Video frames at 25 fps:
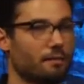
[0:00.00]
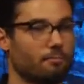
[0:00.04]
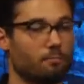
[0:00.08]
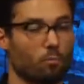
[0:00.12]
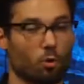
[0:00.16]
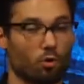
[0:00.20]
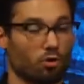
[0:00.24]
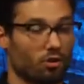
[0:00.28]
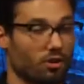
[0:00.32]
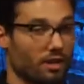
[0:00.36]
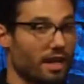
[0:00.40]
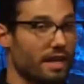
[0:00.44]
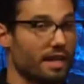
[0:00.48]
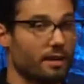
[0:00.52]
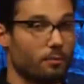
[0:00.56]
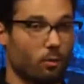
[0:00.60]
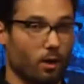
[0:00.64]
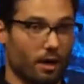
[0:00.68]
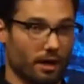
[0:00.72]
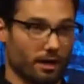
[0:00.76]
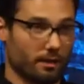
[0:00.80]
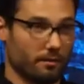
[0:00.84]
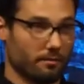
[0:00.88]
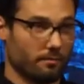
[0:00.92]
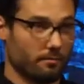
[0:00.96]
more than
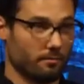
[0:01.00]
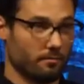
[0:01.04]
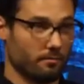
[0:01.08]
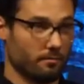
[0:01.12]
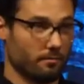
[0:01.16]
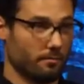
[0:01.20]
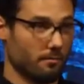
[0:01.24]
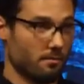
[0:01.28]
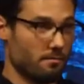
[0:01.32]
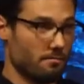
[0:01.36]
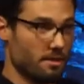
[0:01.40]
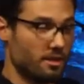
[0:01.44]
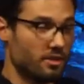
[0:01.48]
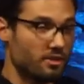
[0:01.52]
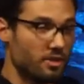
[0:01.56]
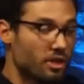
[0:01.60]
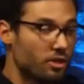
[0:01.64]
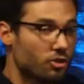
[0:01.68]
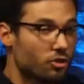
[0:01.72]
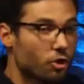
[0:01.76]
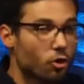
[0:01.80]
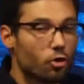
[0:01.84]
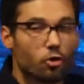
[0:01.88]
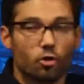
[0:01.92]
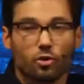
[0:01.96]
anyone, is the
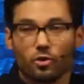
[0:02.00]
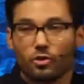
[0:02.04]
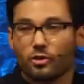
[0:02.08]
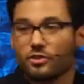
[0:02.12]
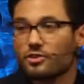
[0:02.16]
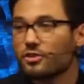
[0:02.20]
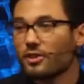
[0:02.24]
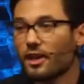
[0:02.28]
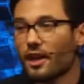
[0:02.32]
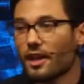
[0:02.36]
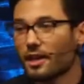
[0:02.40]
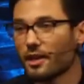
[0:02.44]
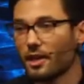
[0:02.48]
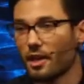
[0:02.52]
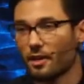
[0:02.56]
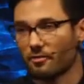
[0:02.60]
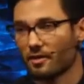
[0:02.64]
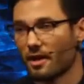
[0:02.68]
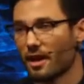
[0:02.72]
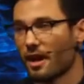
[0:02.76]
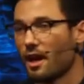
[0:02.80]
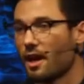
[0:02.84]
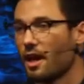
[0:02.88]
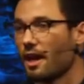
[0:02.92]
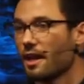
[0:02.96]
eternal Son
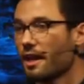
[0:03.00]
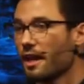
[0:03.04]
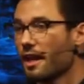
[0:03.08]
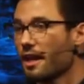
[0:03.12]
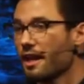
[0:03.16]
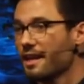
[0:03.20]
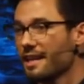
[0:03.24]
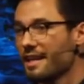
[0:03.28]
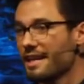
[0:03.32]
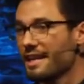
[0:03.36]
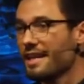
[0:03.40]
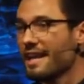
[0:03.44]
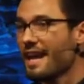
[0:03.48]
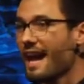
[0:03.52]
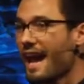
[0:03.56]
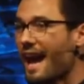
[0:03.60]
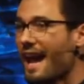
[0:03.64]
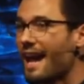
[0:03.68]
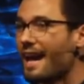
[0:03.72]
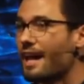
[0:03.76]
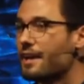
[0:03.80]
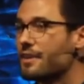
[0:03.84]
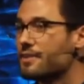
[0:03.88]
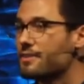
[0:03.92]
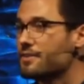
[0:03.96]
of God. He
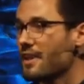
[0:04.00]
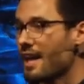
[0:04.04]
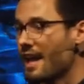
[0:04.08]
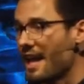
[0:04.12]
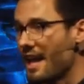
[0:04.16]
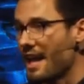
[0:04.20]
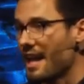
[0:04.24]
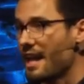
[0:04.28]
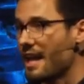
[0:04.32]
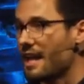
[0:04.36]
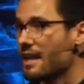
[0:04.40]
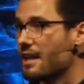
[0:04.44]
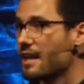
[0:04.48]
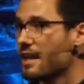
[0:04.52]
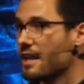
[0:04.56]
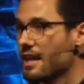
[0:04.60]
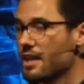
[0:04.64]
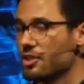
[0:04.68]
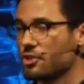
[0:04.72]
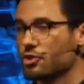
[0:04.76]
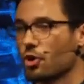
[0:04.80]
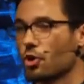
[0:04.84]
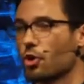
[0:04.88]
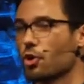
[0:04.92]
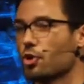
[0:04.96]
has an
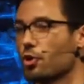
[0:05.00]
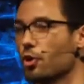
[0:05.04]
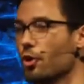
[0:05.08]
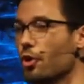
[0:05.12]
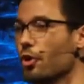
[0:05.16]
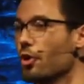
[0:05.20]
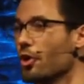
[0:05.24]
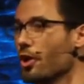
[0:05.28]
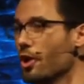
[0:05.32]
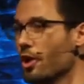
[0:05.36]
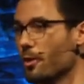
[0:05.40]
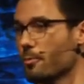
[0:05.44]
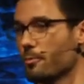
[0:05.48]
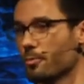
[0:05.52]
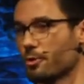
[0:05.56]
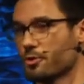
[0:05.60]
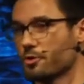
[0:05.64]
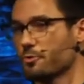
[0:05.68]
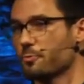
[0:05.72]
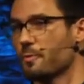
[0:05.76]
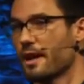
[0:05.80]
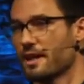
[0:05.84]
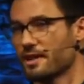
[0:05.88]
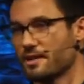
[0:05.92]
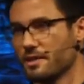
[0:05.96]
eternal
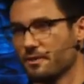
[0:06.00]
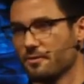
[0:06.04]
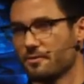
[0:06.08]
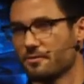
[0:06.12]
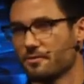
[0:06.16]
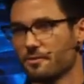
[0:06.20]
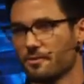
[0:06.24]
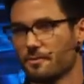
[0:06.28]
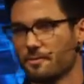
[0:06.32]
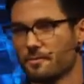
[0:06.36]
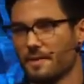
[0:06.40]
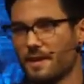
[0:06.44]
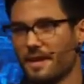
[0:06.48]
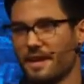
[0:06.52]
perspective.